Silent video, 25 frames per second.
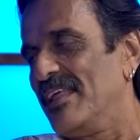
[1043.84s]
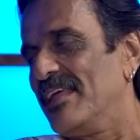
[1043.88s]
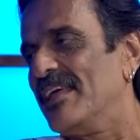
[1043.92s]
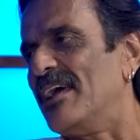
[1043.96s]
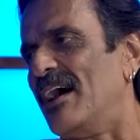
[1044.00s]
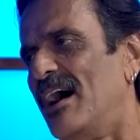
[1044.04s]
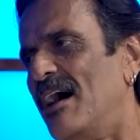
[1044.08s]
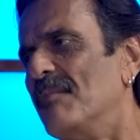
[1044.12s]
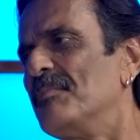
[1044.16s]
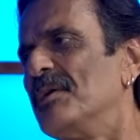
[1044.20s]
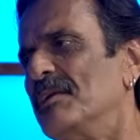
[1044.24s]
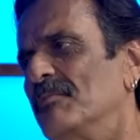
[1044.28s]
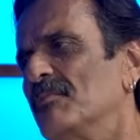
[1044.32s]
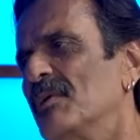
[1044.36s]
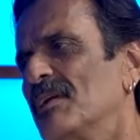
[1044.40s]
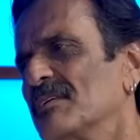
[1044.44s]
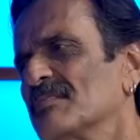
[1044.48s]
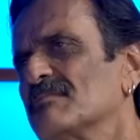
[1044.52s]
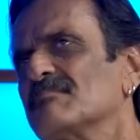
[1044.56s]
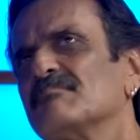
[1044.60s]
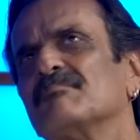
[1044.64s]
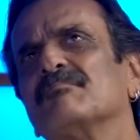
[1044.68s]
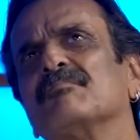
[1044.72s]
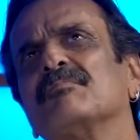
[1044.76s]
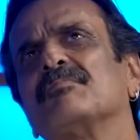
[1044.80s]
Yeah, I mean, well,
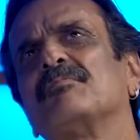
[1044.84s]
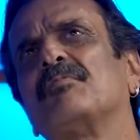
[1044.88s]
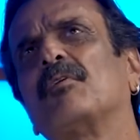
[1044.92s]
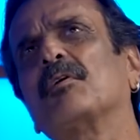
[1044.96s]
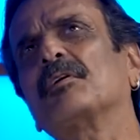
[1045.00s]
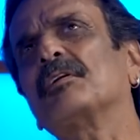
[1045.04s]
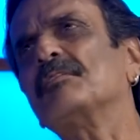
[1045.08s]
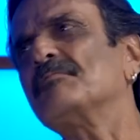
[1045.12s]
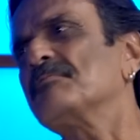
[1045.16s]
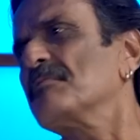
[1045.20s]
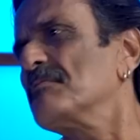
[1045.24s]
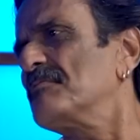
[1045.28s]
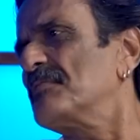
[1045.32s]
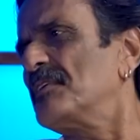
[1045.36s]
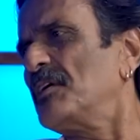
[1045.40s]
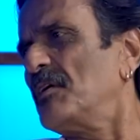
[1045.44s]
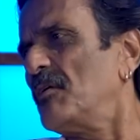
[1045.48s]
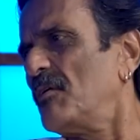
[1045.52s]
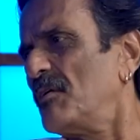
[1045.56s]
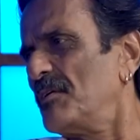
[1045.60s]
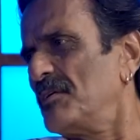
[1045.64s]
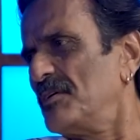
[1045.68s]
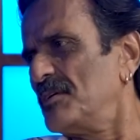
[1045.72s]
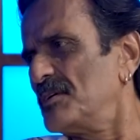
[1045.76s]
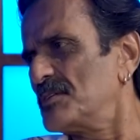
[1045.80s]
40, 50
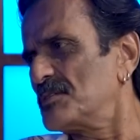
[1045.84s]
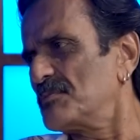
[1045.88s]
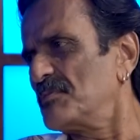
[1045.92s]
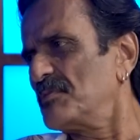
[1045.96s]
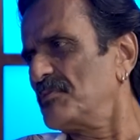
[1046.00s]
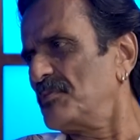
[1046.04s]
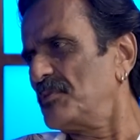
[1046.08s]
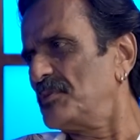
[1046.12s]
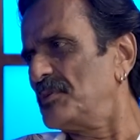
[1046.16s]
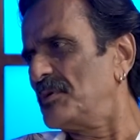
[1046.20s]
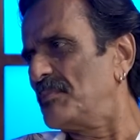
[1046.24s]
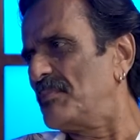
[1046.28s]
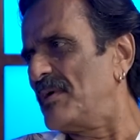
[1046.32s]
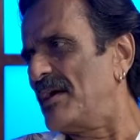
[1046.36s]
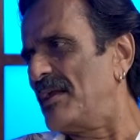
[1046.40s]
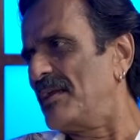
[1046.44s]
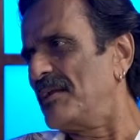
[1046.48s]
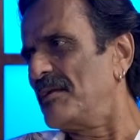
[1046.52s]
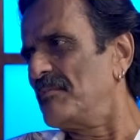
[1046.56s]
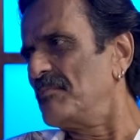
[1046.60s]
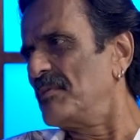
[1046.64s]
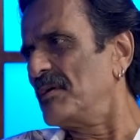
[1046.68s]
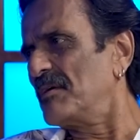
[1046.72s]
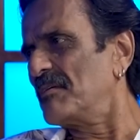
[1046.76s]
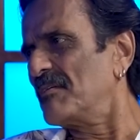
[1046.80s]
odd years before the
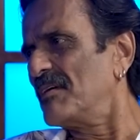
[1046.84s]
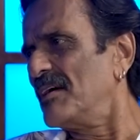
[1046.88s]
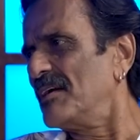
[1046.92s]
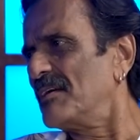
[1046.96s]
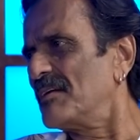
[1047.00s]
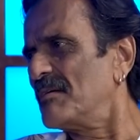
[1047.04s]
pandemic, right?